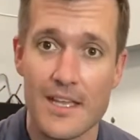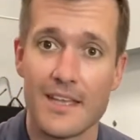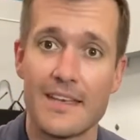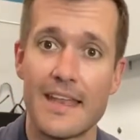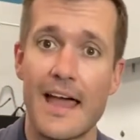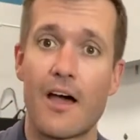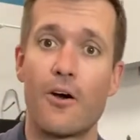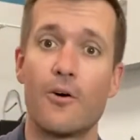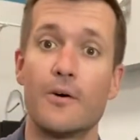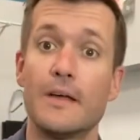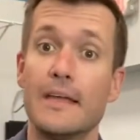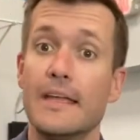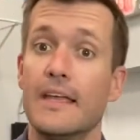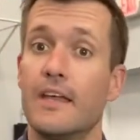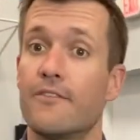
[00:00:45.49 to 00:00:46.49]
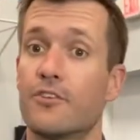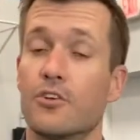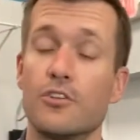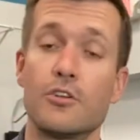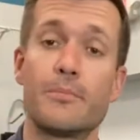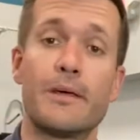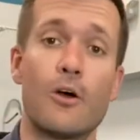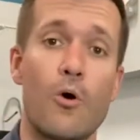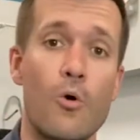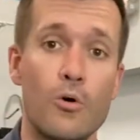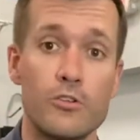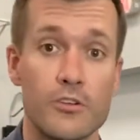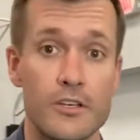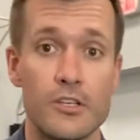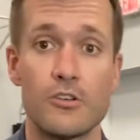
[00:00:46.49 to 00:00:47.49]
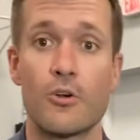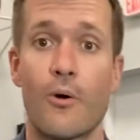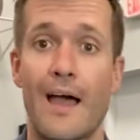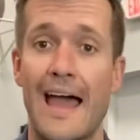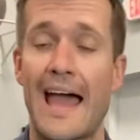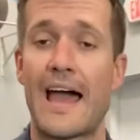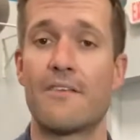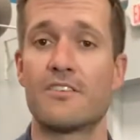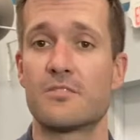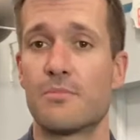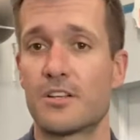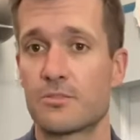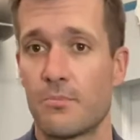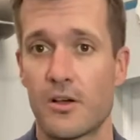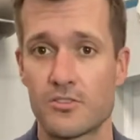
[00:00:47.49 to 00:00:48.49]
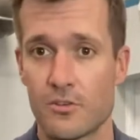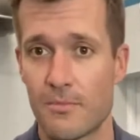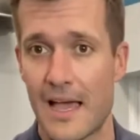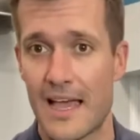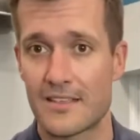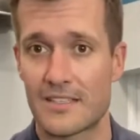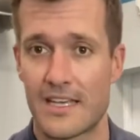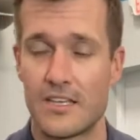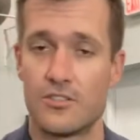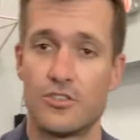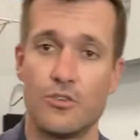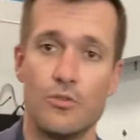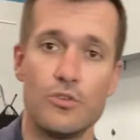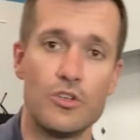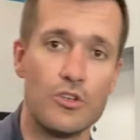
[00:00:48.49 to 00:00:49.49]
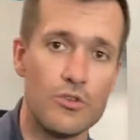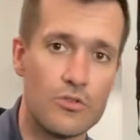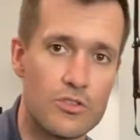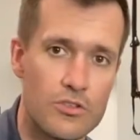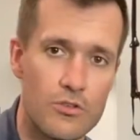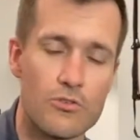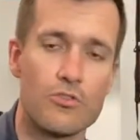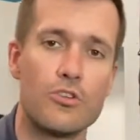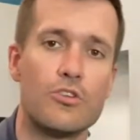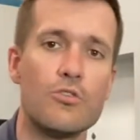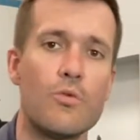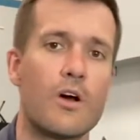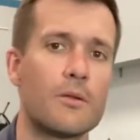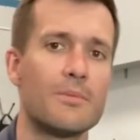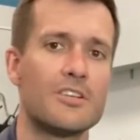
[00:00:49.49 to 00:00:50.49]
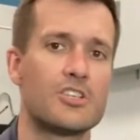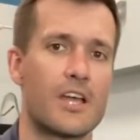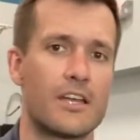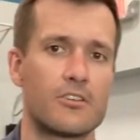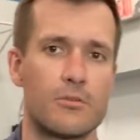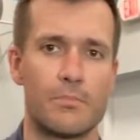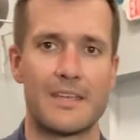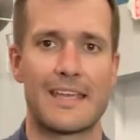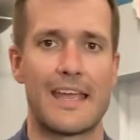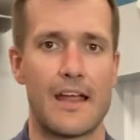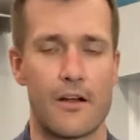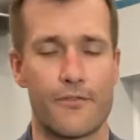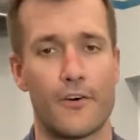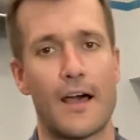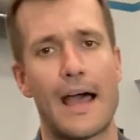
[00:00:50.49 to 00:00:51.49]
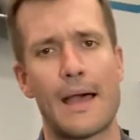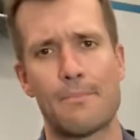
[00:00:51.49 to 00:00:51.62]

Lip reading: Now, if you're a little bit older and you don't have as much muscle mass as you used to, you do wanna be gentle, be careful.